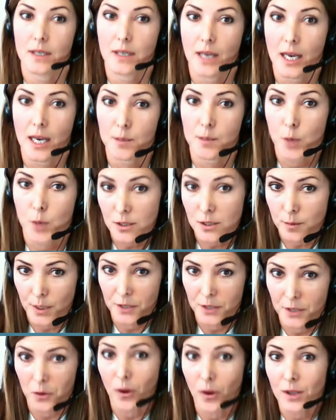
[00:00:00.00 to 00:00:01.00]
And
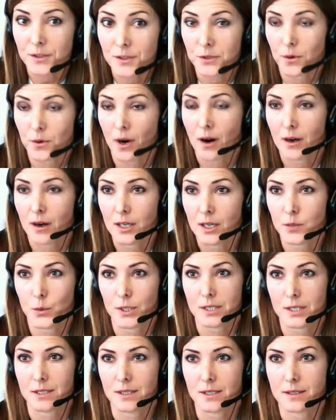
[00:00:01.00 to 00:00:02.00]
possibly also
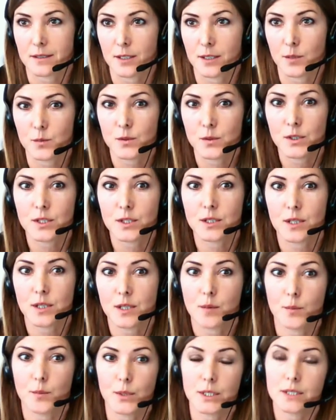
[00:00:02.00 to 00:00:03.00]
hardware systems,
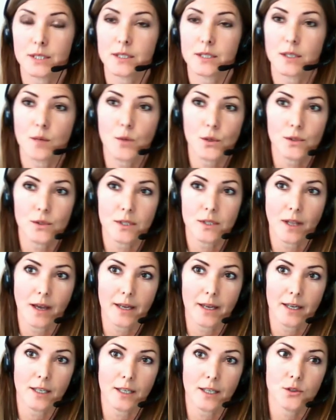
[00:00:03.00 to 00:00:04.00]
but most
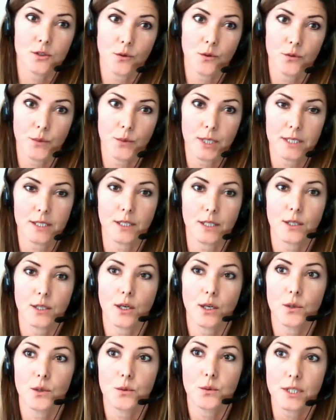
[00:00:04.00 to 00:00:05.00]
likely software is
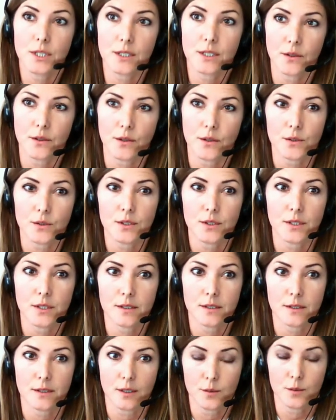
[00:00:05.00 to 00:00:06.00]
included in those
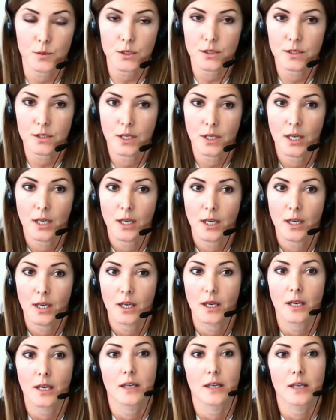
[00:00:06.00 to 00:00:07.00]
systems.
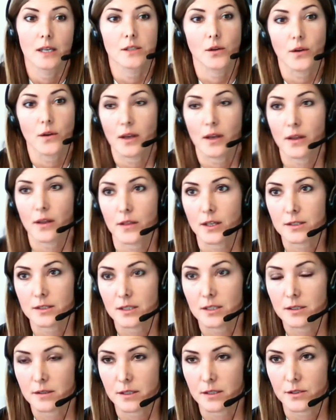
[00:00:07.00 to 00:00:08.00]
So this
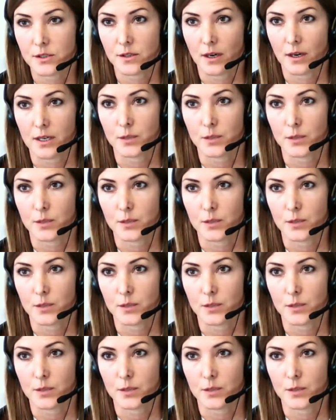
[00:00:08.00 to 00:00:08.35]
is the start.